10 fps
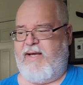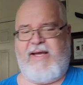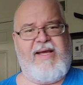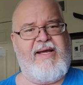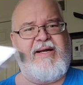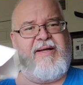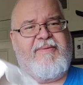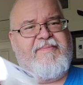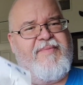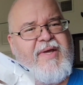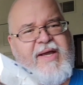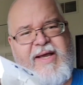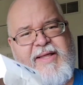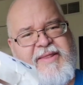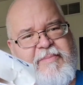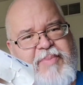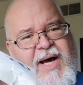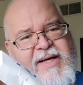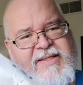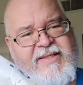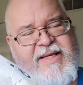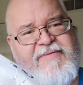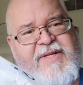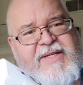And the box is even